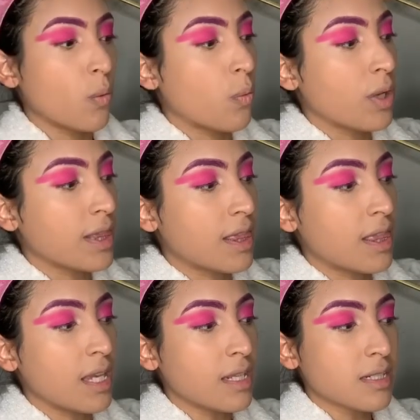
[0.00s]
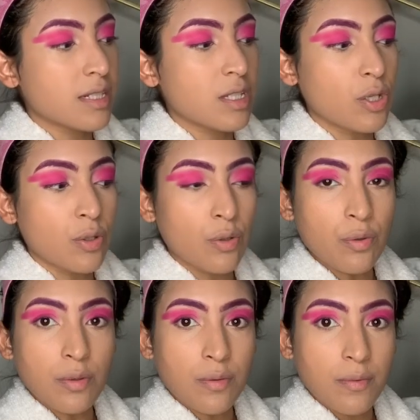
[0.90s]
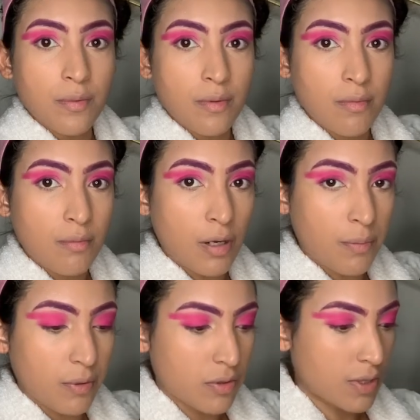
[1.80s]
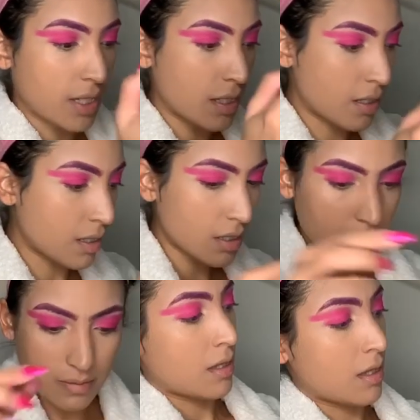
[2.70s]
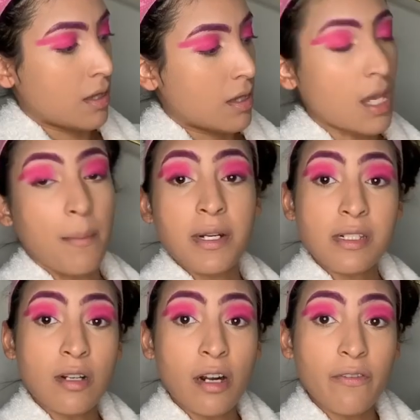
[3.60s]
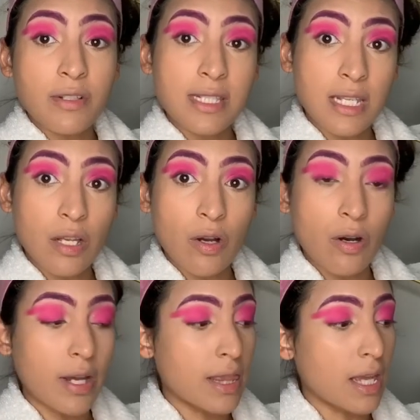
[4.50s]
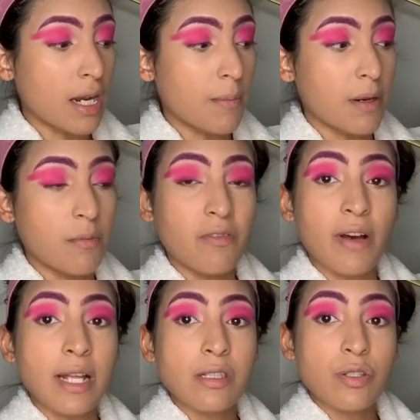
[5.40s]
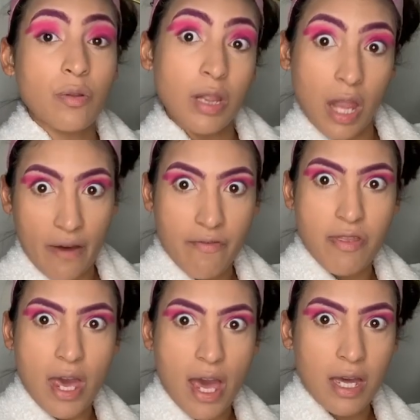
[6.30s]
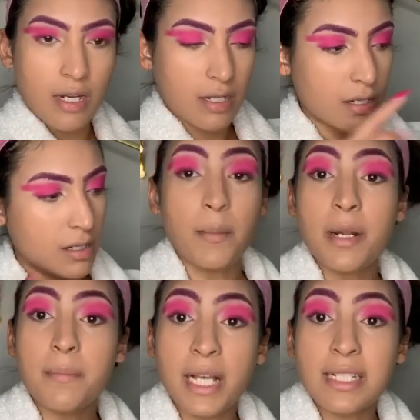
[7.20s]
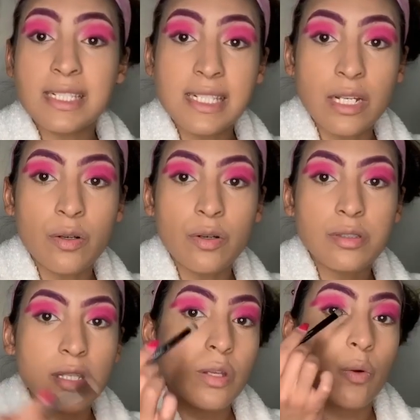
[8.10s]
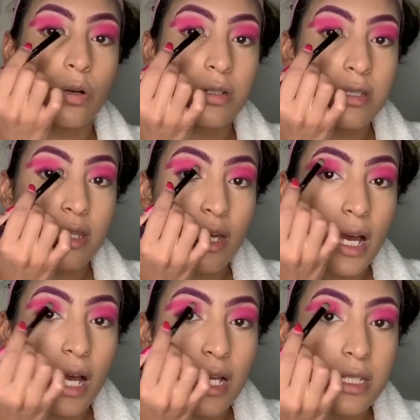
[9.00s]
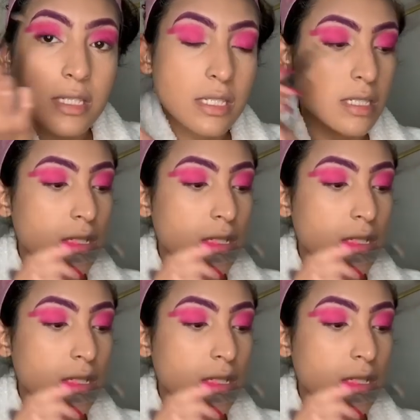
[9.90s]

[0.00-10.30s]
with these two purples right here. Yeah, I'm gonna start off with single and then I'm gonna move on to Love That. I'm gonna apply single to the corners of the eyes.